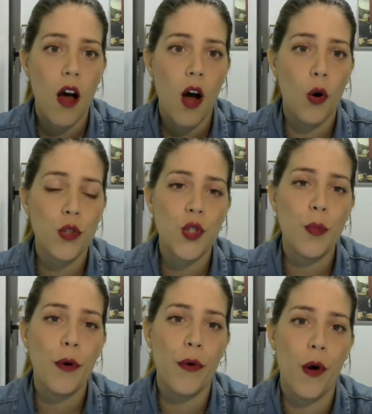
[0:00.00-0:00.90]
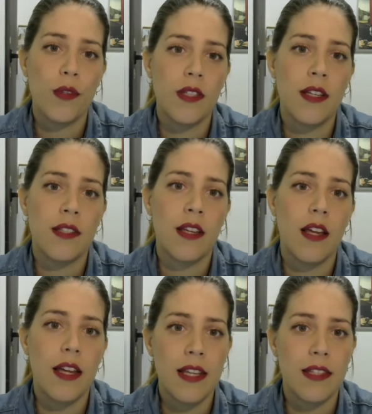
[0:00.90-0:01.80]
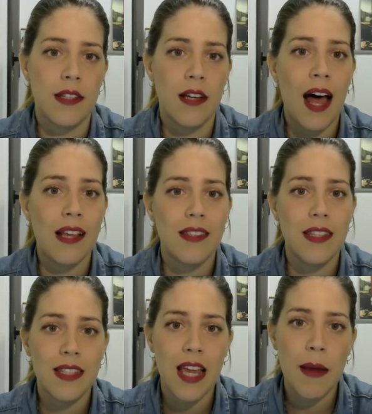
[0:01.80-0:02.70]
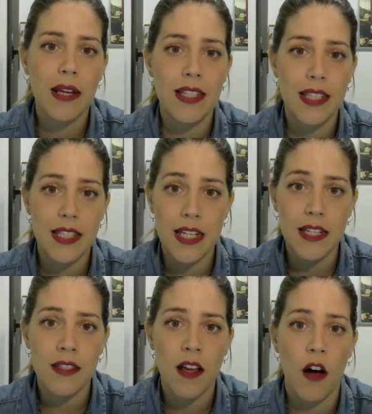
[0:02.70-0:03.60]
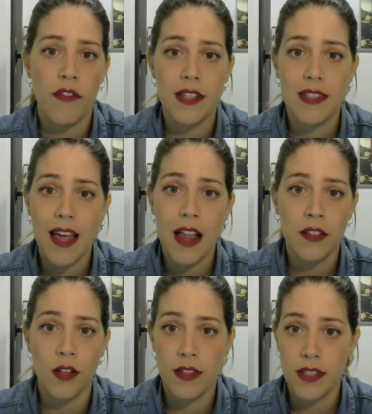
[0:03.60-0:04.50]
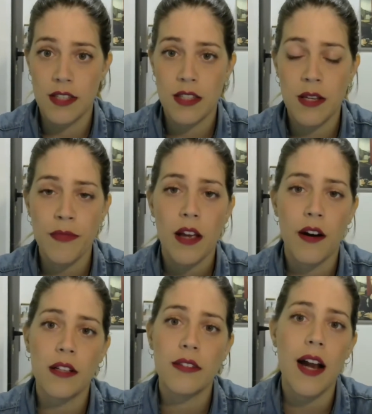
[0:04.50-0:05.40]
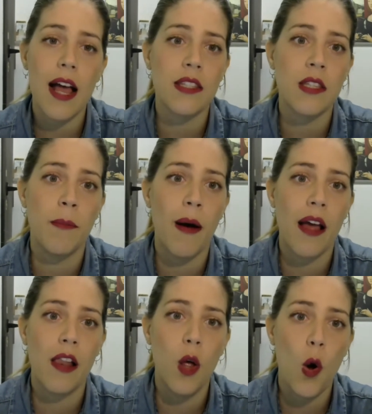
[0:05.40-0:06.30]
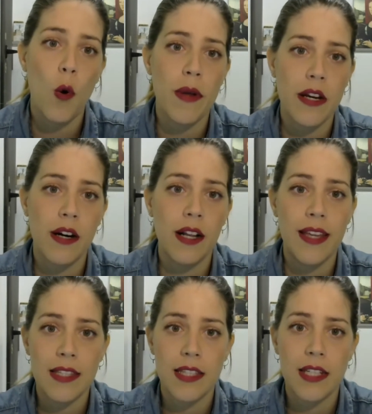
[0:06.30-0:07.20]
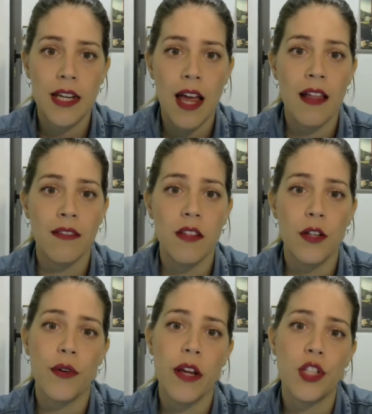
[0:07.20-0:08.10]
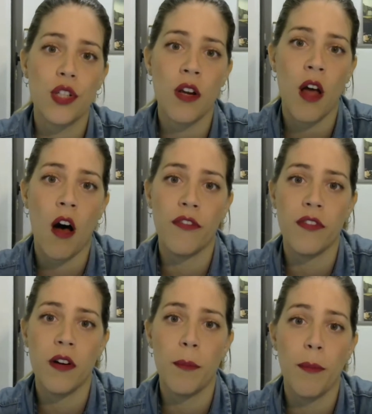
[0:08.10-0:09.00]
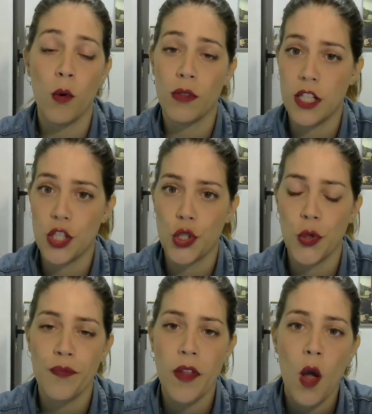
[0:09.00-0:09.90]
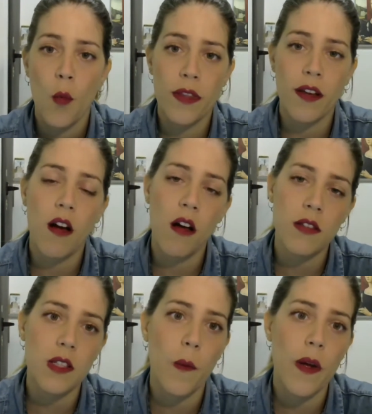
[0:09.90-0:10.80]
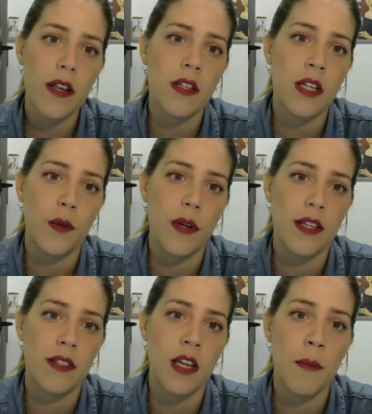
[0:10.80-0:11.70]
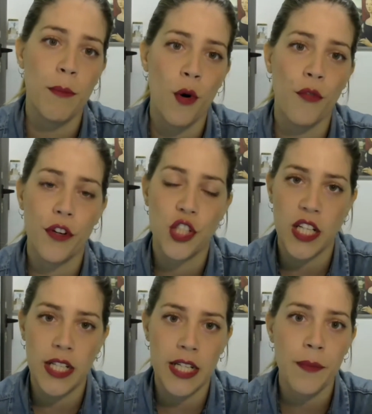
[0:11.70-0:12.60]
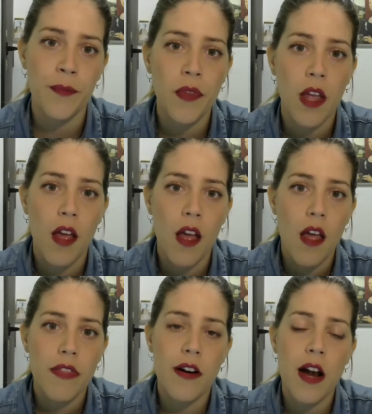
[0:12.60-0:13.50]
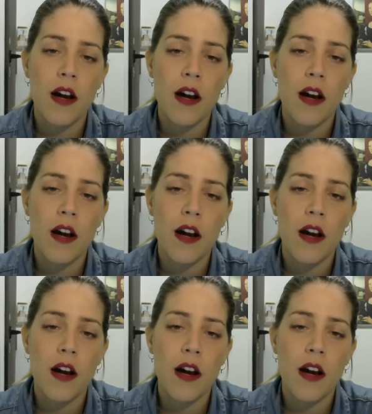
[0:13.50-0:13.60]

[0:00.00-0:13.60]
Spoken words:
Osteoporosis is a systemic disease of the skeletal system characterized by low mineral density and deterioration of bone tissue, with a consequent increase in bone fragility. There are